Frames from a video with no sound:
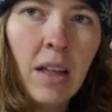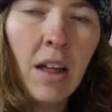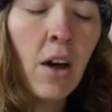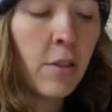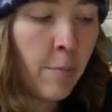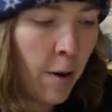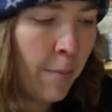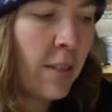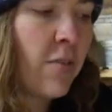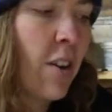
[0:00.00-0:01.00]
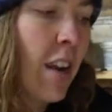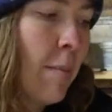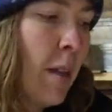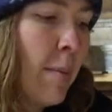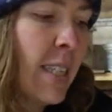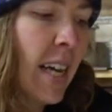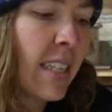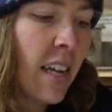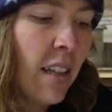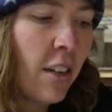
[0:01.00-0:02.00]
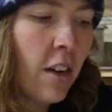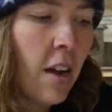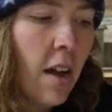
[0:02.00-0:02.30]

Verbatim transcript: uh, the purpose for enameling besides color?